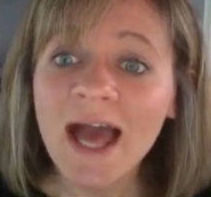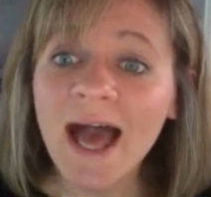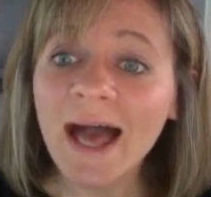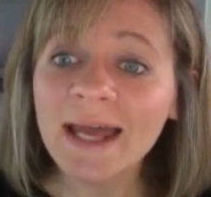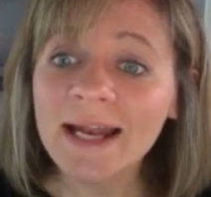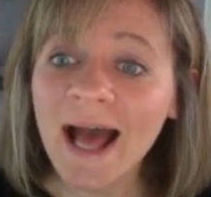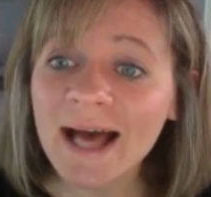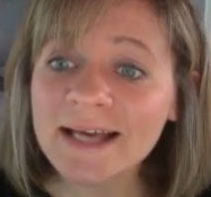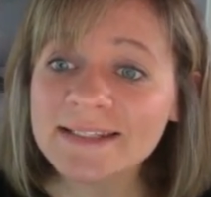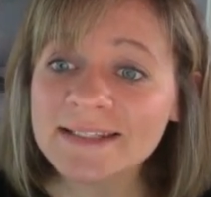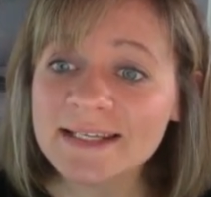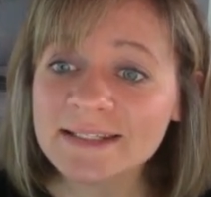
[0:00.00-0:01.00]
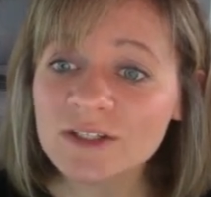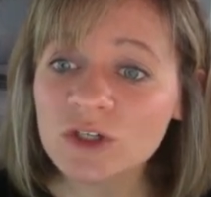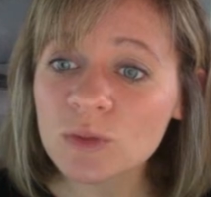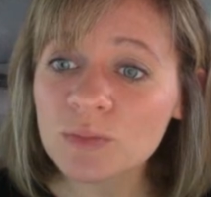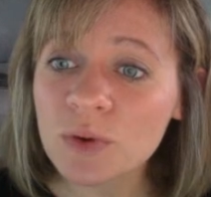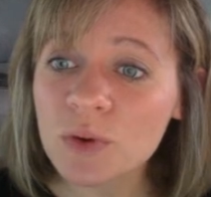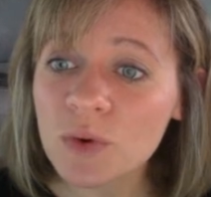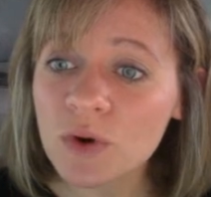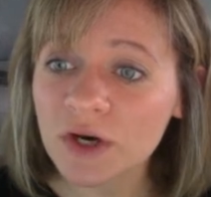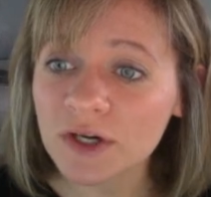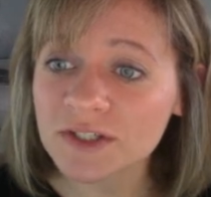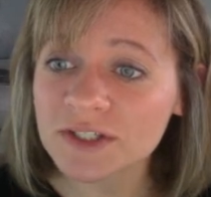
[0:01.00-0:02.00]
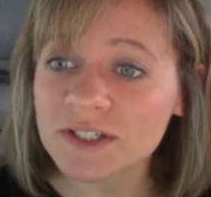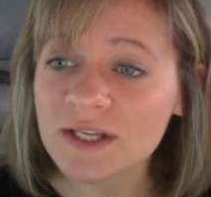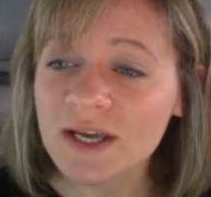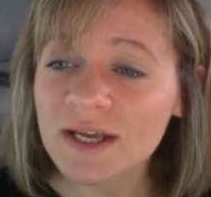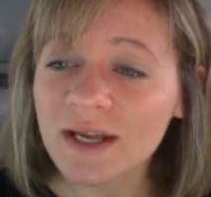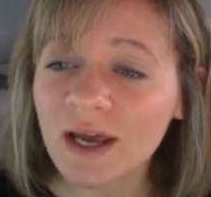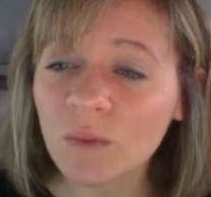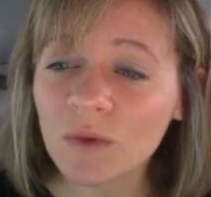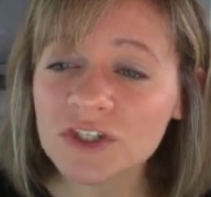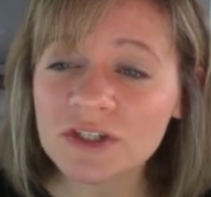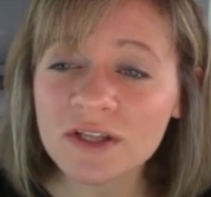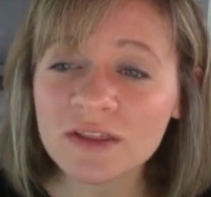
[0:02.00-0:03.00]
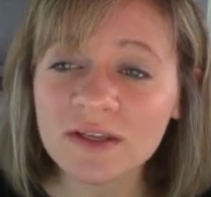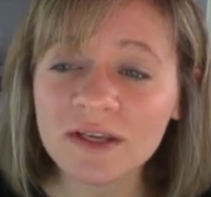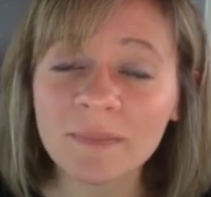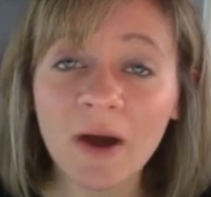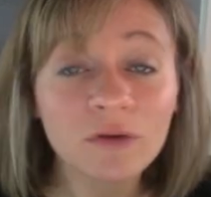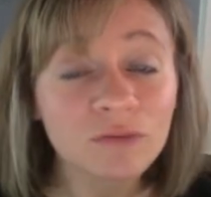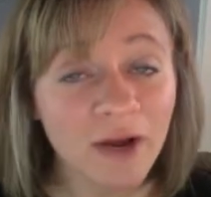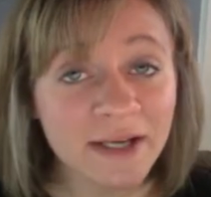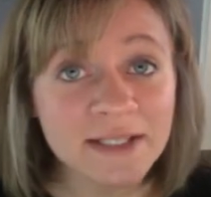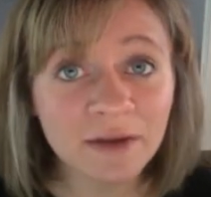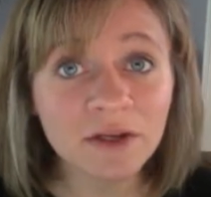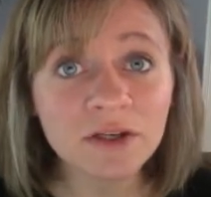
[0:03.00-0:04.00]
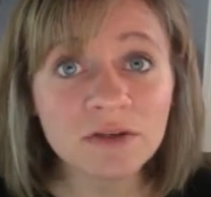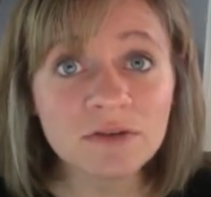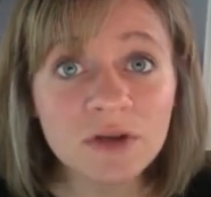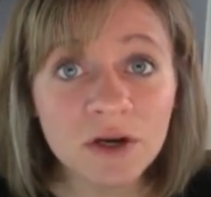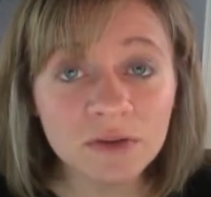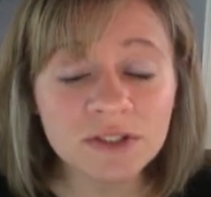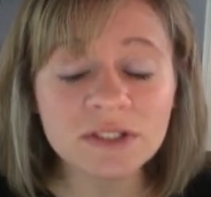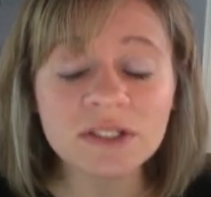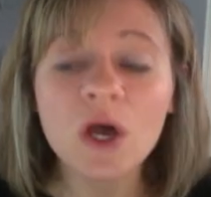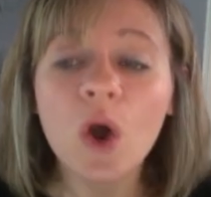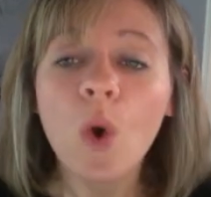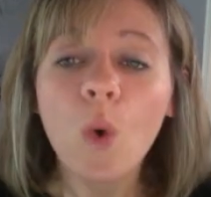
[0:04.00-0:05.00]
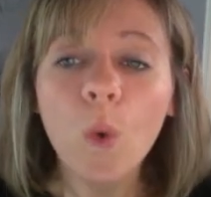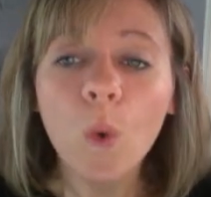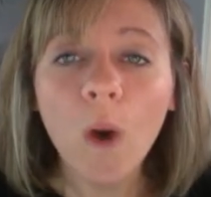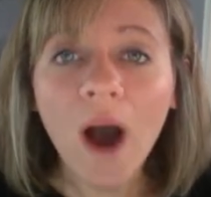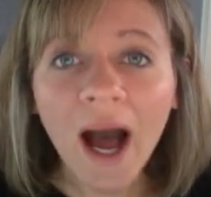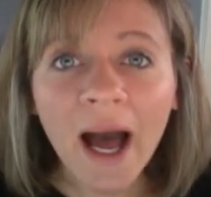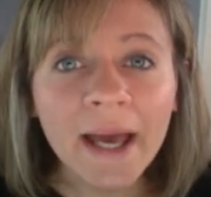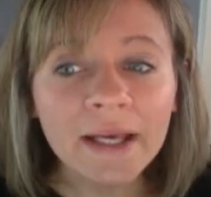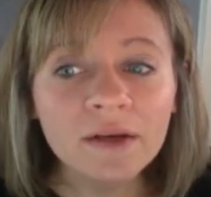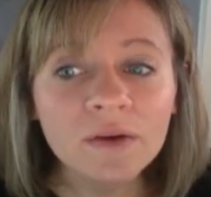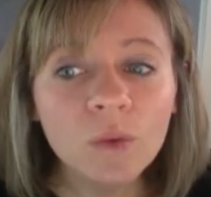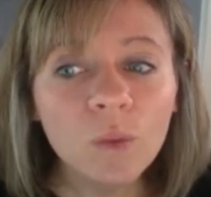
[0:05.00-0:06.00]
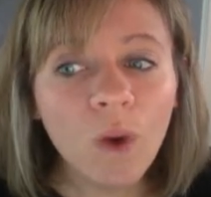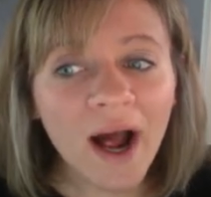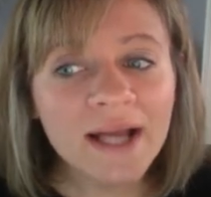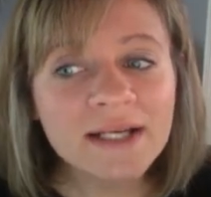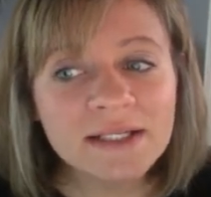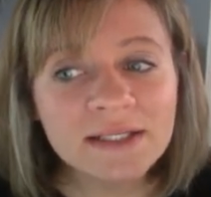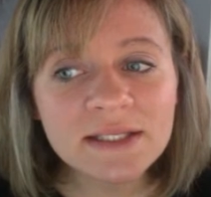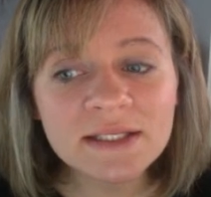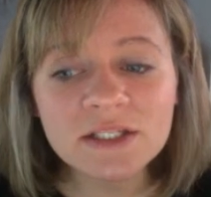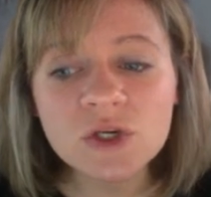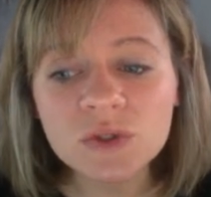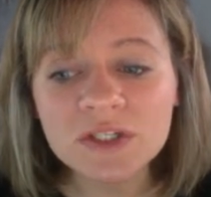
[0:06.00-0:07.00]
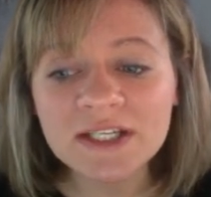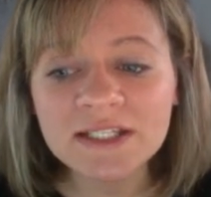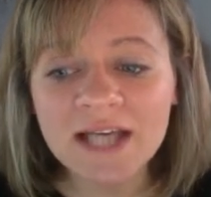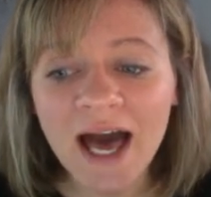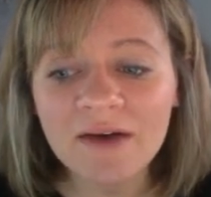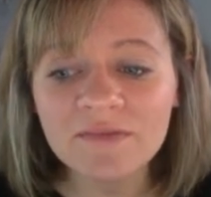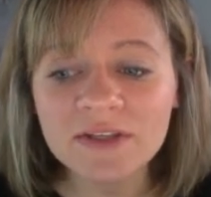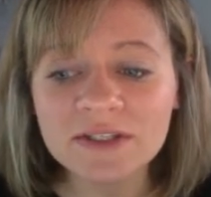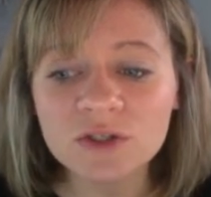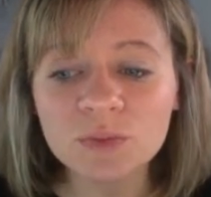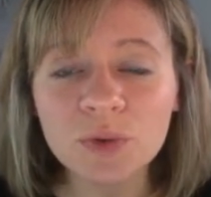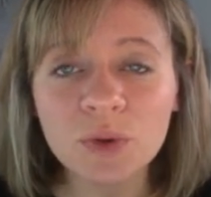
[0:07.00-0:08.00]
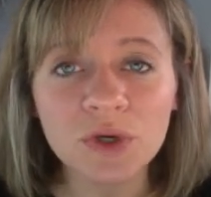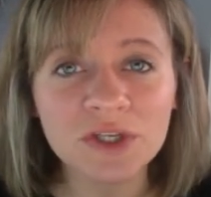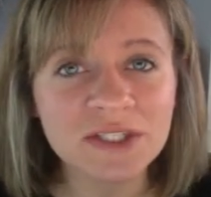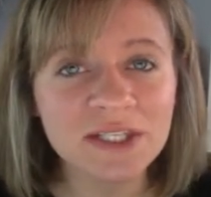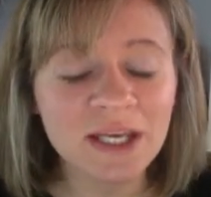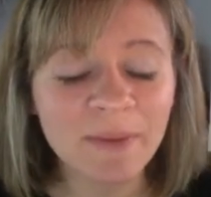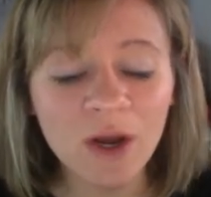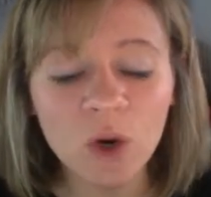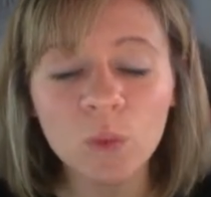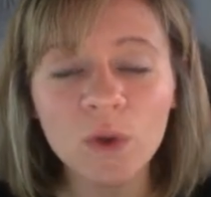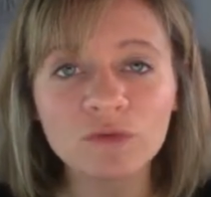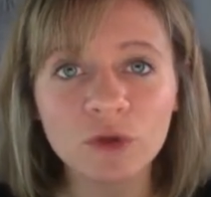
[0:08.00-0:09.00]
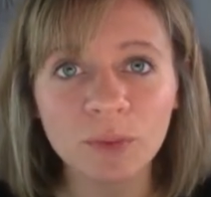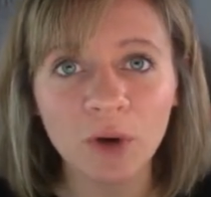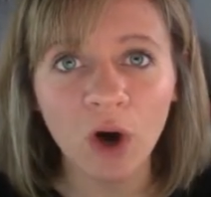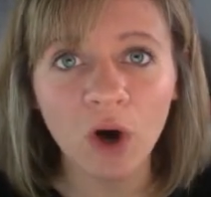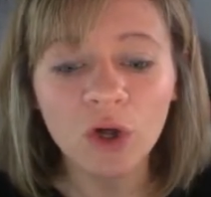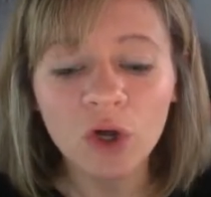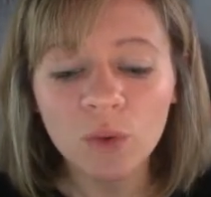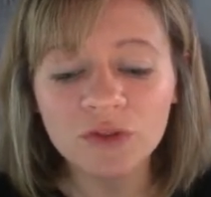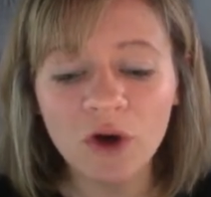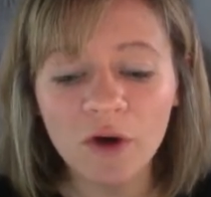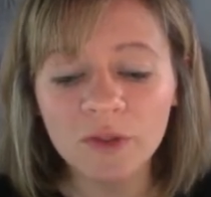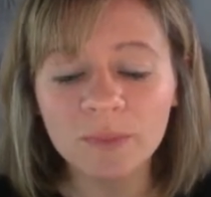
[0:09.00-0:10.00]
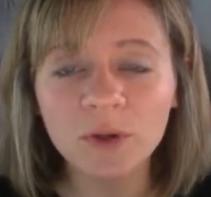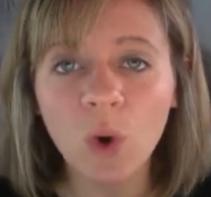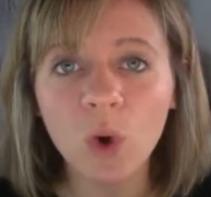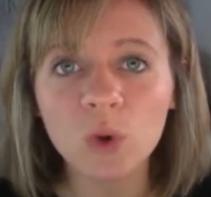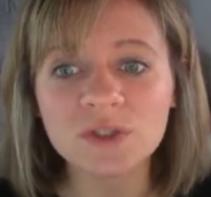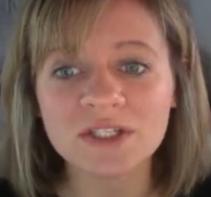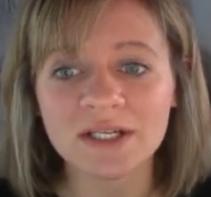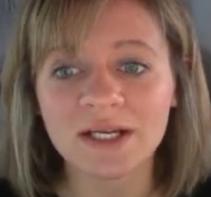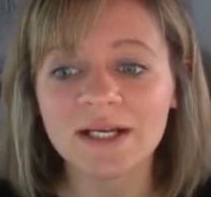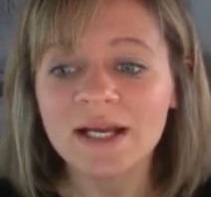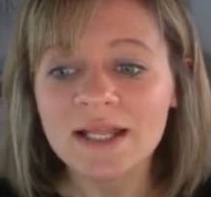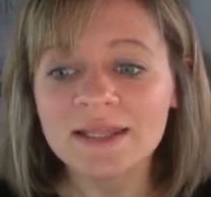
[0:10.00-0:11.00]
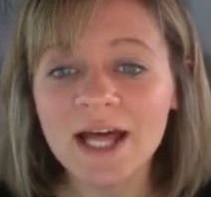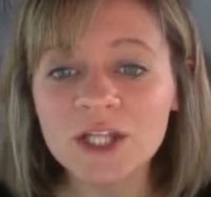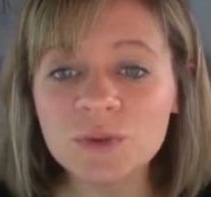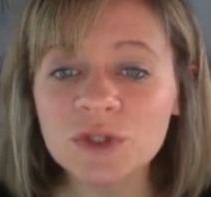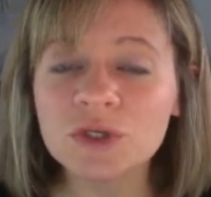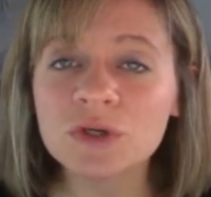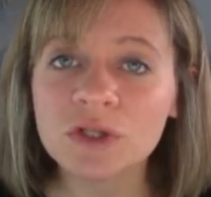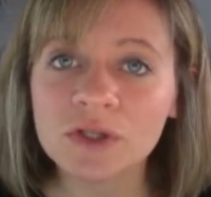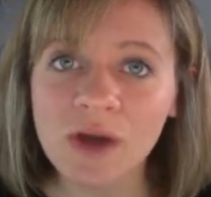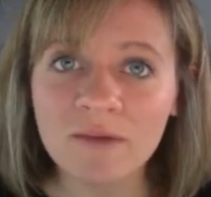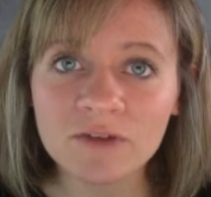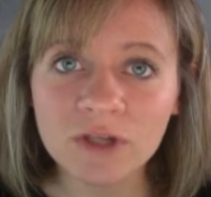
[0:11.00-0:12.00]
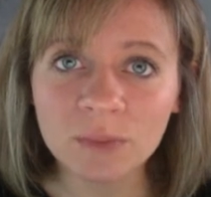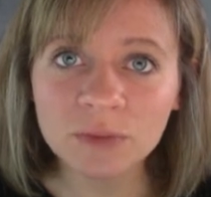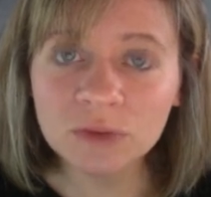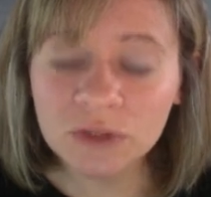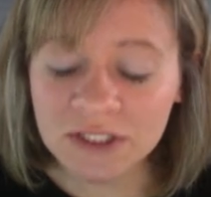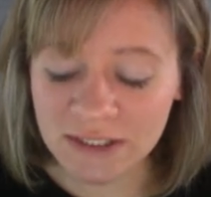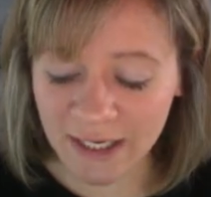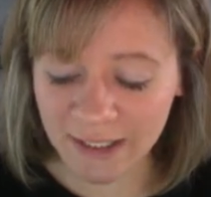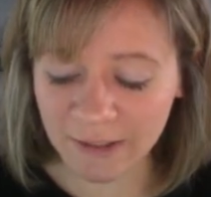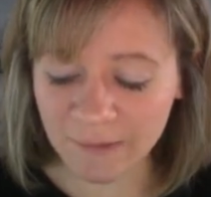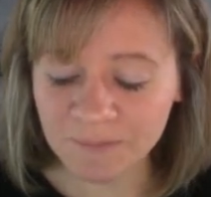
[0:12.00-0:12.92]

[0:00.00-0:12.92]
And it has these little pores. I want you to think about and write down in your notes why. Why does this nucleus have these little pores? Think about a wiffle ball with all the big holes in it. That's what the nuclear envelope looks like.